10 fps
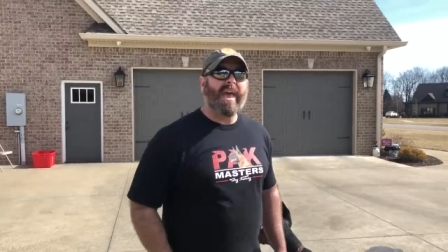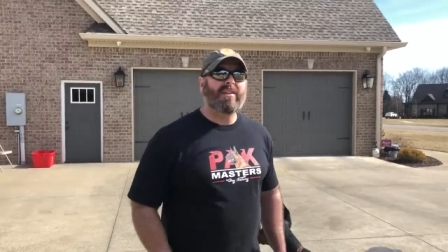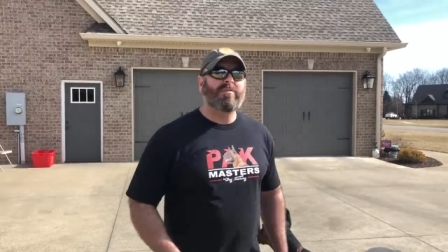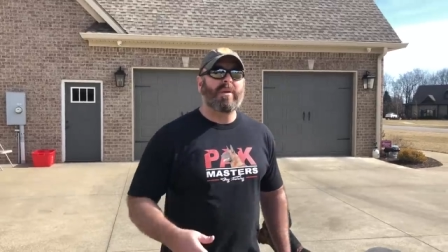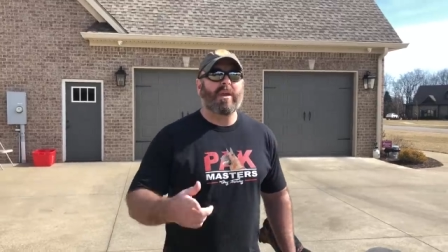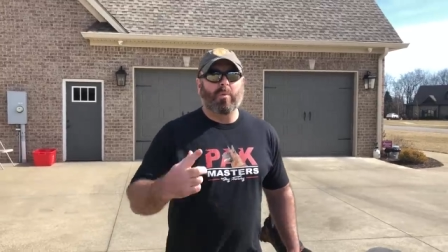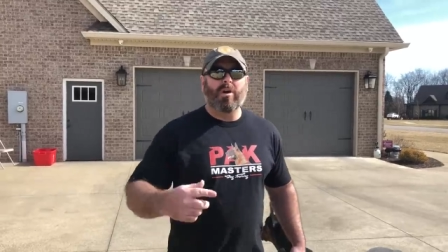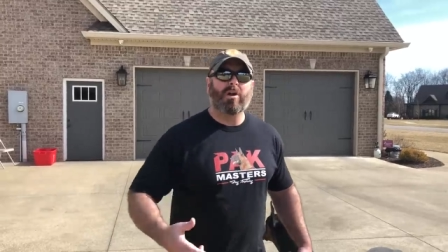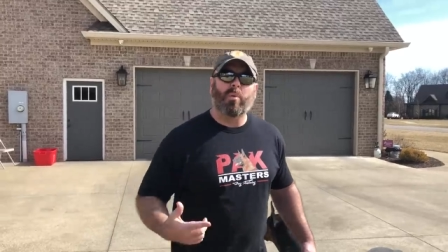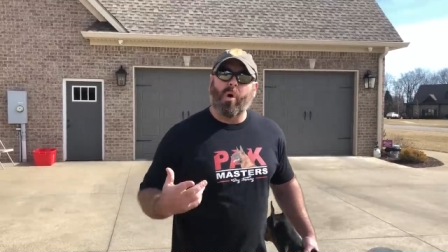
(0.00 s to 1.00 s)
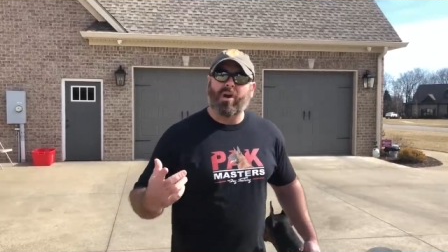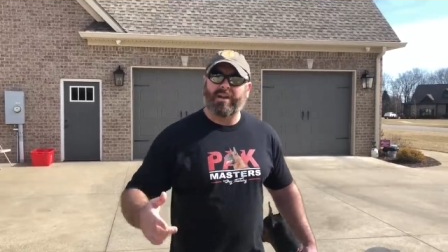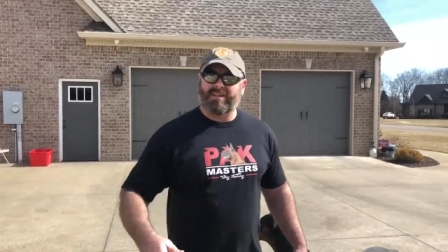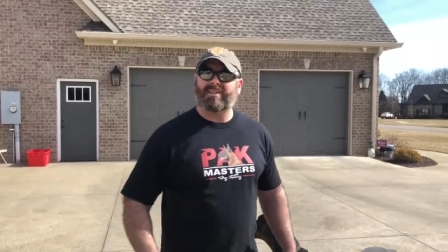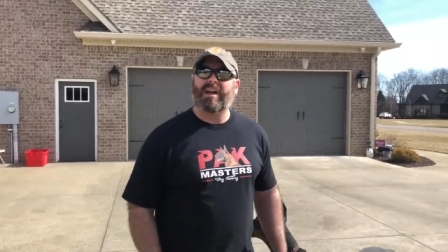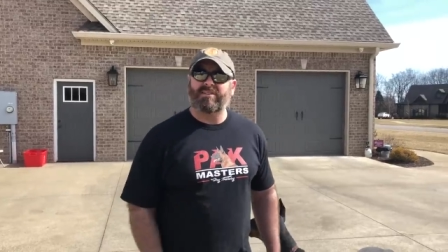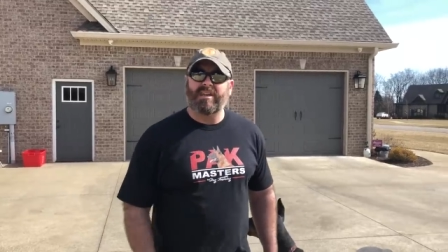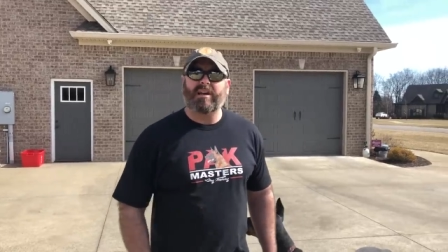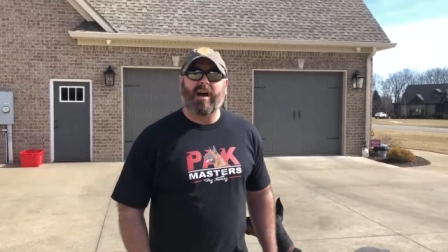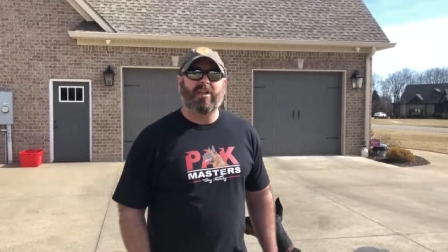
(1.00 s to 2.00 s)
ahead of me and we're on a walk and he's got his
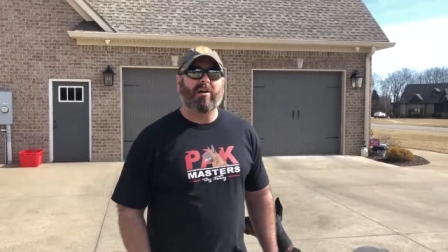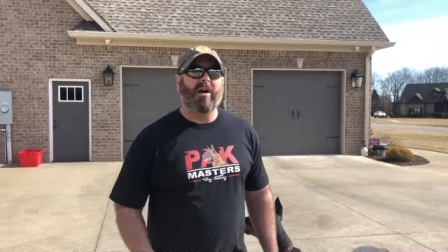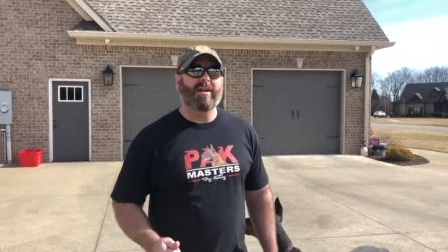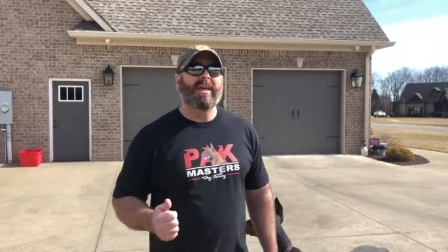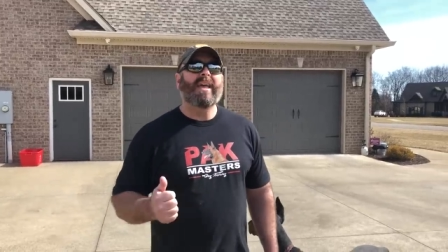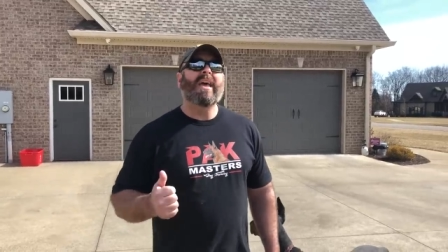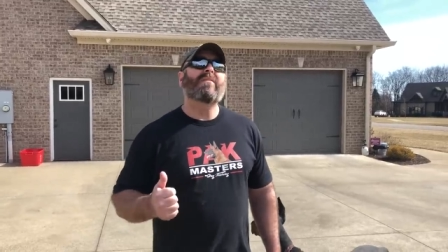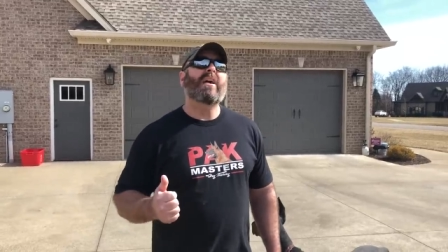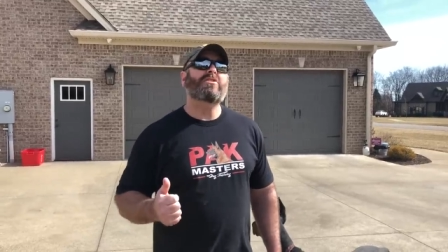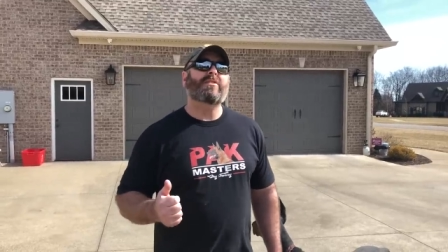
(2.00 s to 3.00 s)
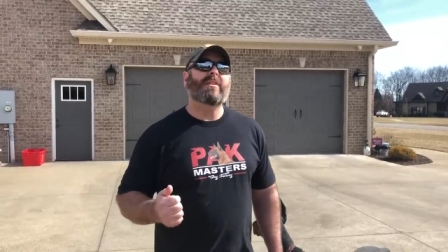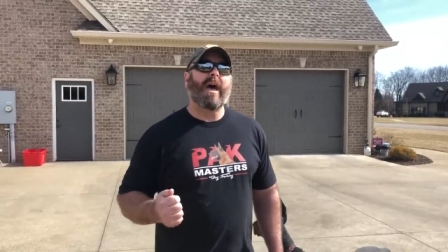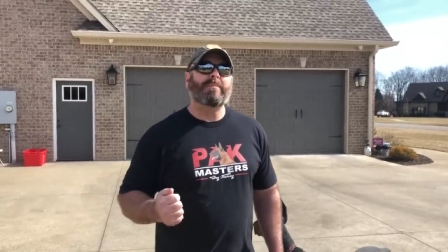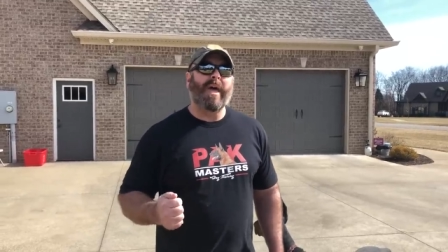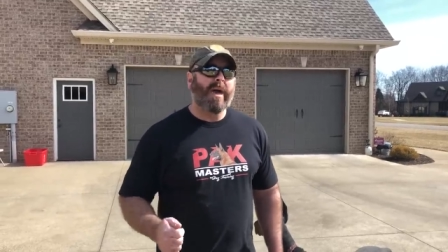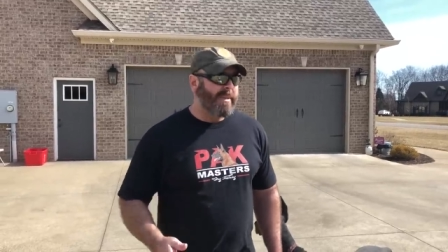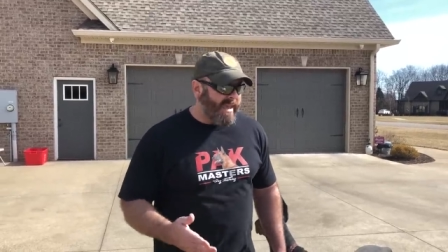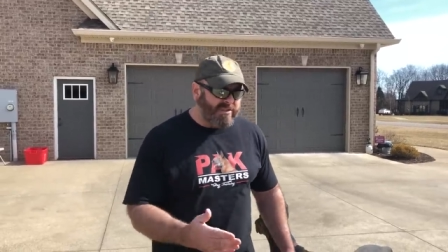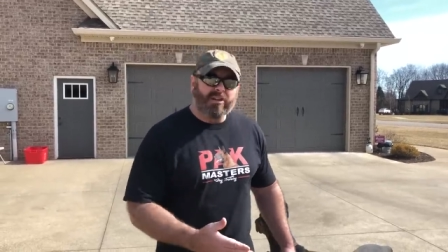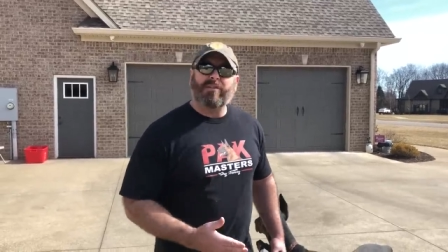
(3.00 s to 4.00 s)
e-collar on, if I just tap tap,
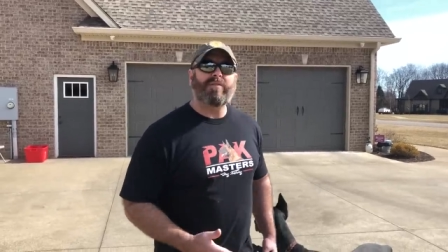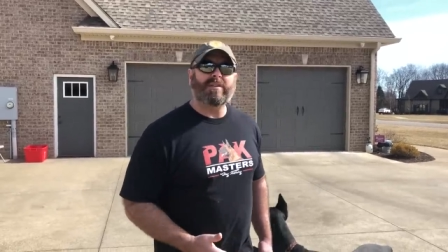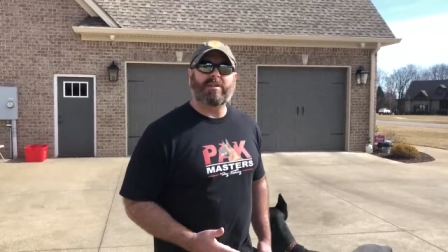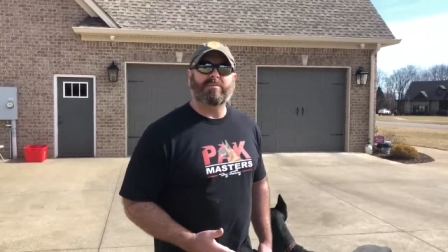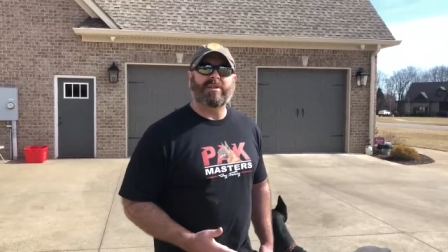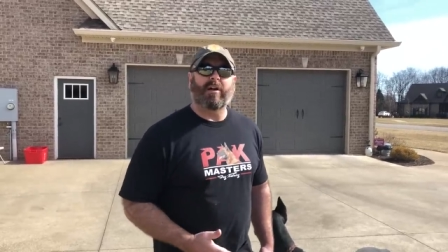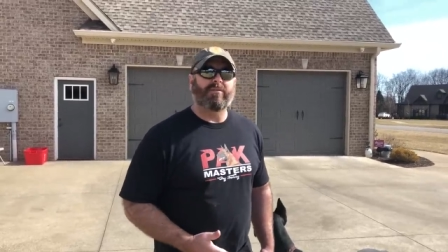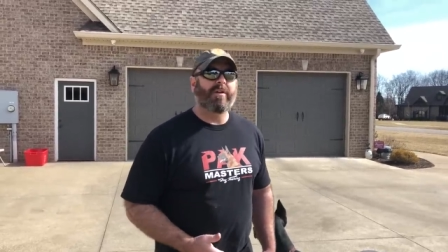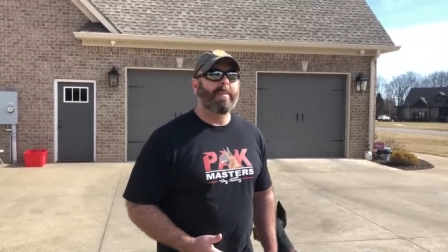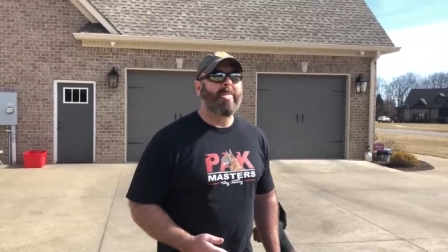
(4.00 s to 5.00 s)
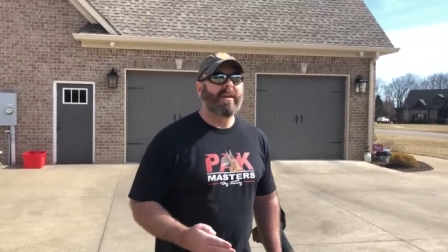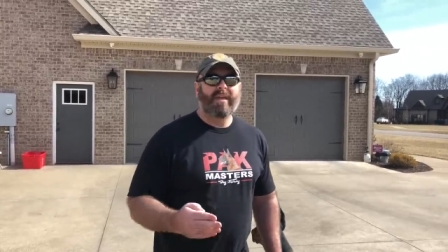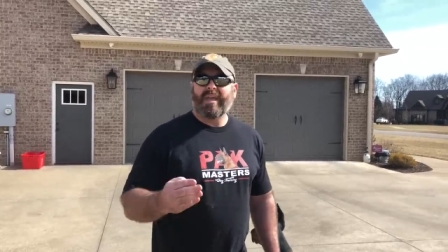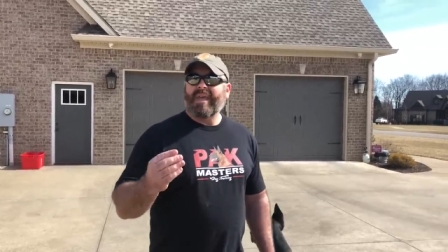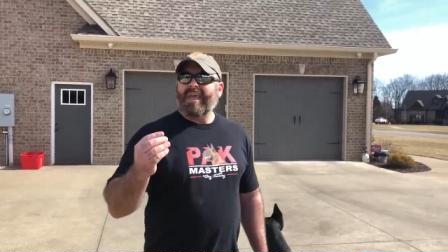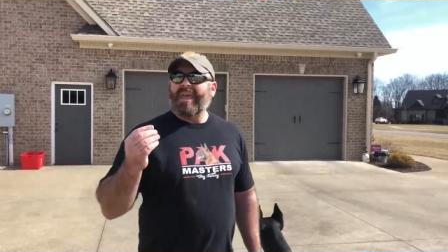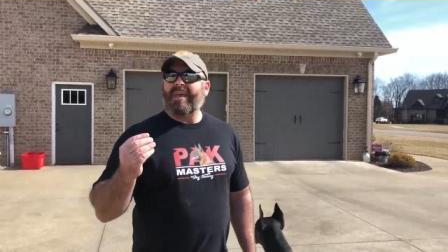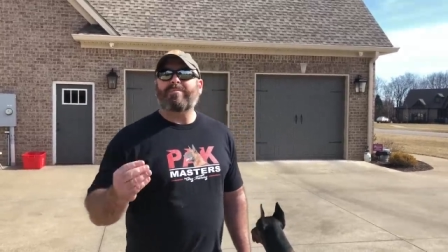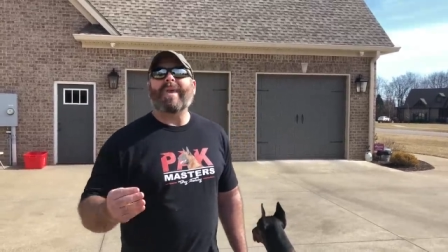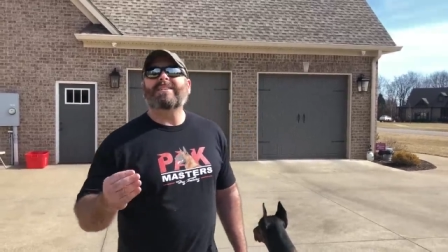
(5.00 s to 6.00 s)
he's gonna fix himself.
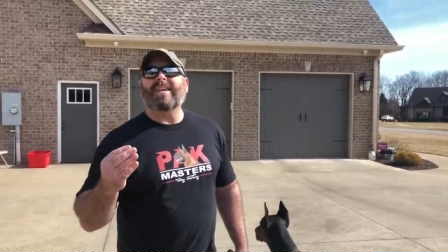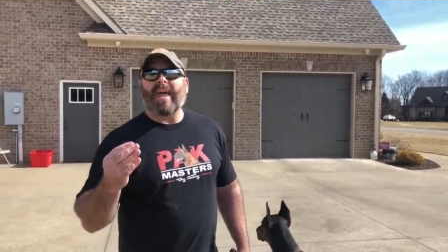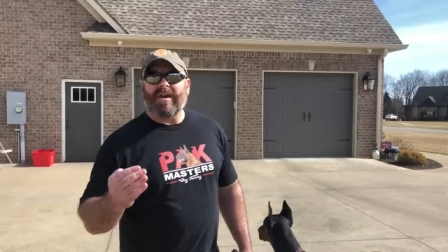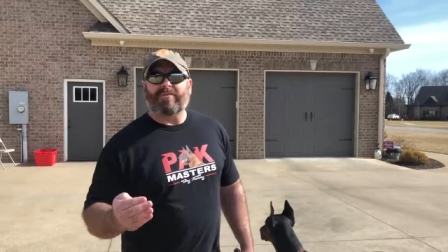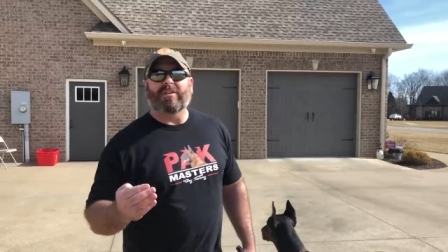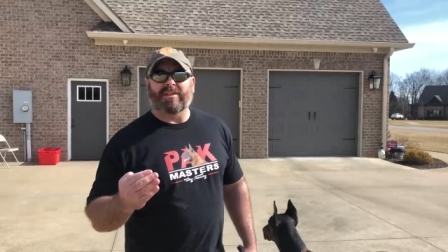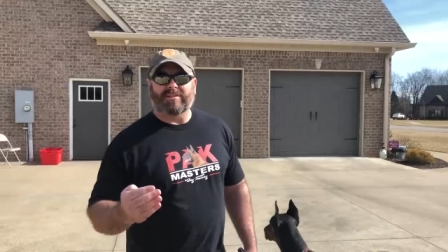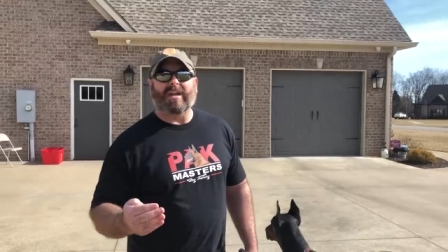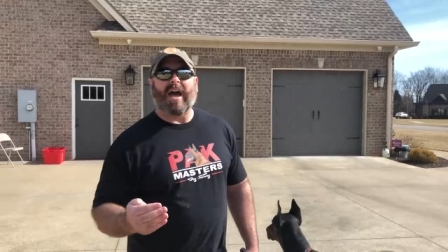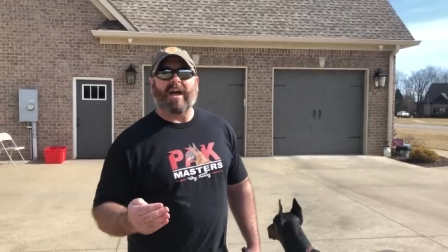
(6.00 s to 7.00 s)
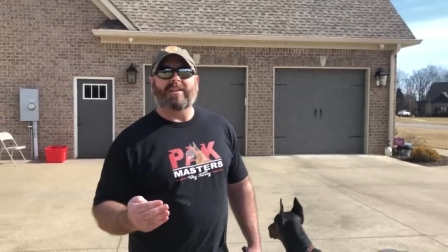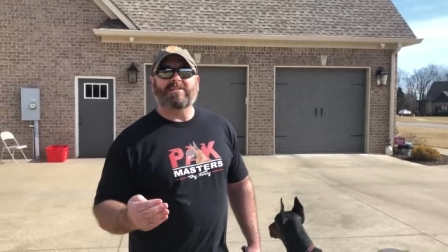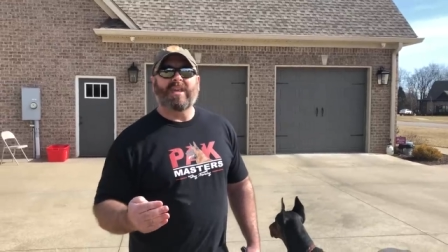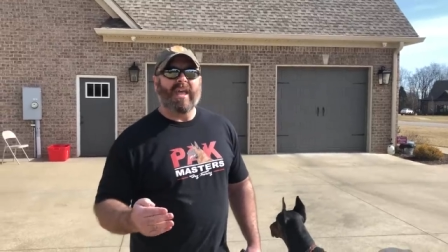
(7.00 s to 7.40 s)
It makes it effortless, guys.